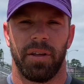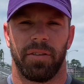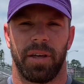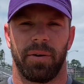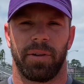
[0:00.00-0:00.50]

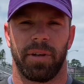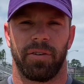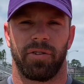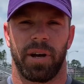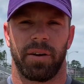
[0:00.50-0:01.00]
thing in
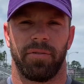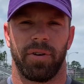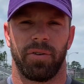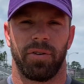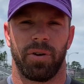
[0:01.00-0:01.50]
track and
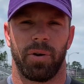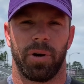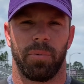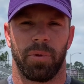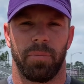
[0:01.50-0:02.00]
field. You know,
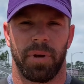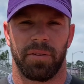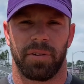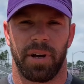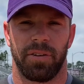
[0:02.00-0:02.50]
on the
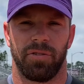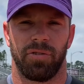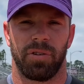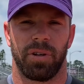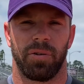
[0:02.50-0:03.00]
men's side, it's
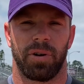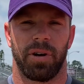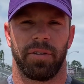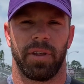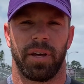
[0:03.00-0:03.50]
usually a little
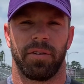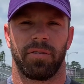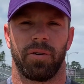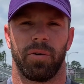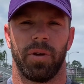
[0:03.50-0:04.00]
cut thin,
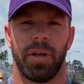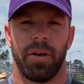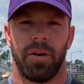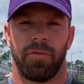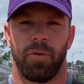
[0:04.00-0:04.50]
so
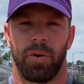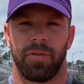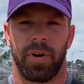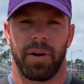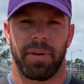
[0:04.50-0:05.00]
four or
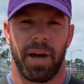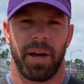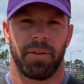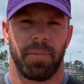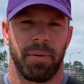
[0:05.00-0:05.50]
five
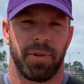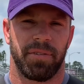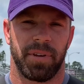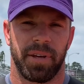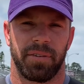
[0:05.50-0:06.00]
guys, maybe
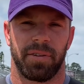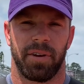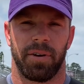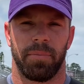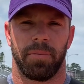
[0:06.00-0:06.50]
six.
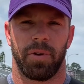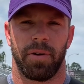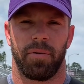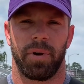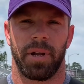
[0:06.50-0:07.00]
You
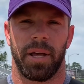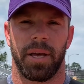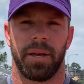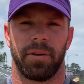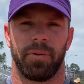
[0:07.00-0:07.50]
have a
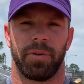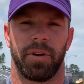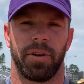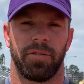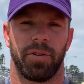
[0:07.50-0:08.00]
relay with
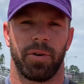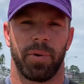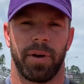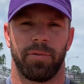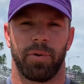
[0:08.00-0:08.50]
us, you know,
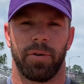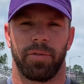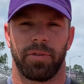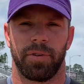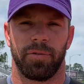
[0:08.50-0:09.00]
we have 12
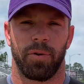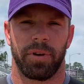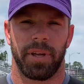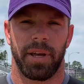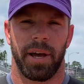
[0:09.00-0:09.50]
to
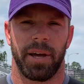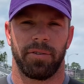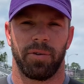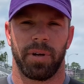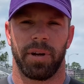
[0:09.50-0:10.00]
14
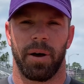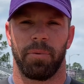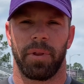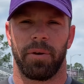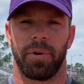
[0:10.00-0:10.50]
guys who can hop
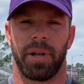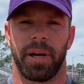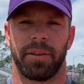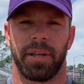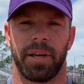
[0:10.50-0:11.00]
on that
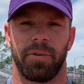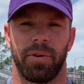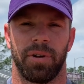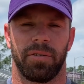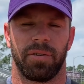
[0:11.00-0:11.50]
relay, I think, and
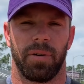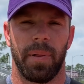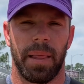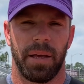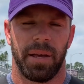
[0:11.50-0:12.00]
run. So
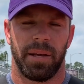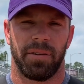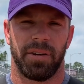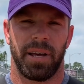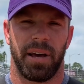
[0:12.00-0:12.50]
it's
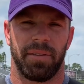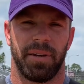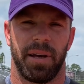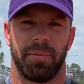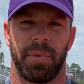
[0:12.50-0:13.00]
good to have the
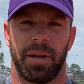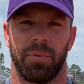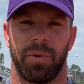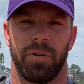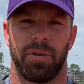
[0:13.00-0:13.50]
depth,
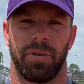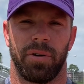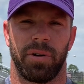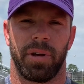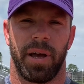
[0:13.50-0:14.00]
mainly when
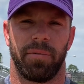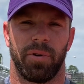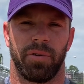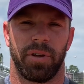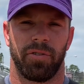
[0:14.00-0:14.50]
you have
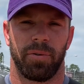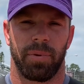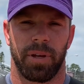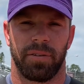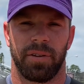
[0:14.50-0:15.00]
those injury
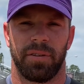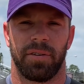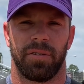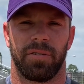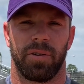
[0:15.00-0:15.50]
plague
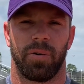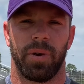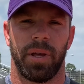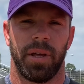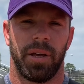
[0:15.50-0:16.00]
seasons.
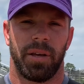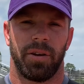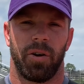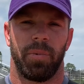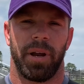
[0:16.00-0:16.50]
So,
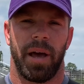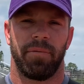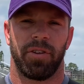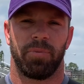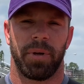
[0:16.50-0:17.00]
you know, but
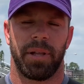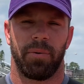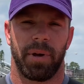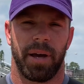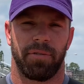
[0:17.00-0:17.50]
having the speed
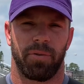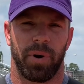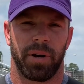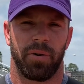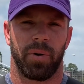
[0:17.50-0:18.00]
that we have
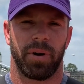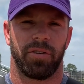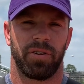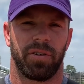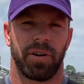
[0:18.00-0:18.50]
surrounded around
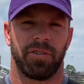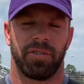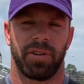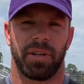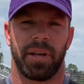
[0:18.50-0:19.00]
each other, I
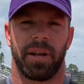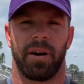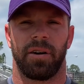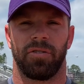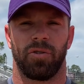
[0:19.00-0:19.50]
just think
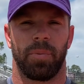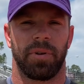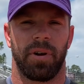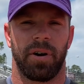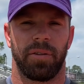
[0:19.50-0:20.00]
that iron
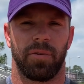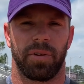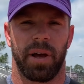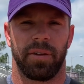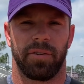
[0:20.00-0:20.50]
sharpens iron, and
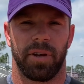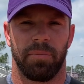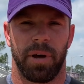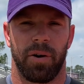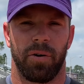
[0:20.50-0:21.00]
those guys are
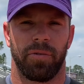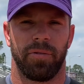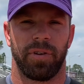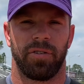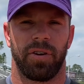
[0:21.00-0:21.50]
getting better off
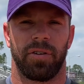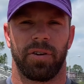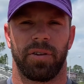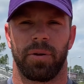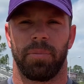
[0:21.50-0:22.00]
of each other
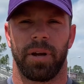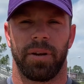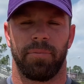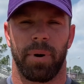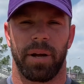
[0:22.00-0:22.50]
and the
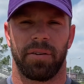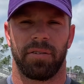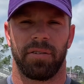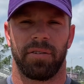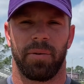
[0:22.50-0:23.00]
competitive
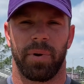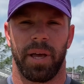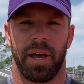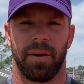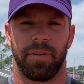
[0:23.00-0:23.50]
practices that we
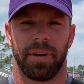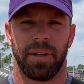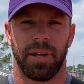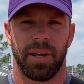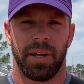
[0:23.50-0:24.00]
have.
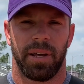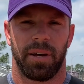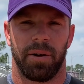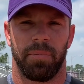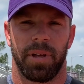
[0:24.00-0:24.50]

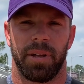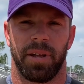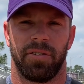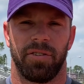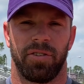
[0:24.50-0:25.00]
And
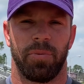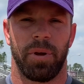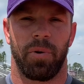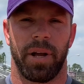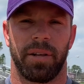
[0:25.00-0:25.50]
it's just to
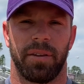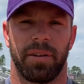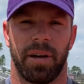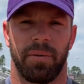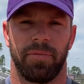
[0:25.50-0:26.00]
be ranked in the
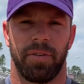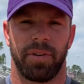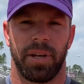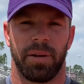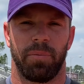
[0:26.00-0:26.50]
top
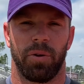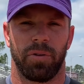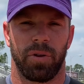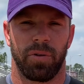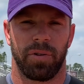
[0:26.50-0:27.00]
15 in both
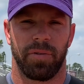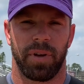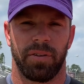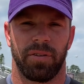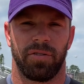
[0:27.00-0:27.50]
of those
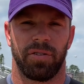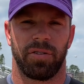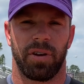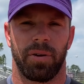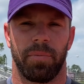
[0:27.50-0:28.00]
events is
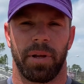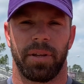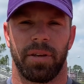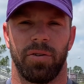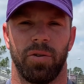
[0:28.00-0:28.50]
just, I
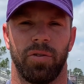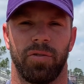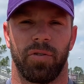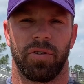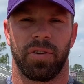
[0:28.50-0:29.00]
think, huge
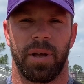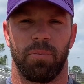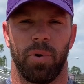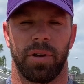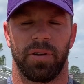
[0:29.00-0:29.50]
for a
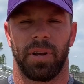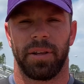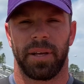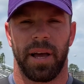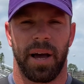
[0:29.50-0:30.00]
standpoint to
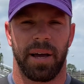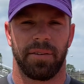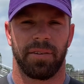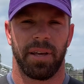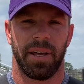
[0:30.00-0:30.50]
let the guys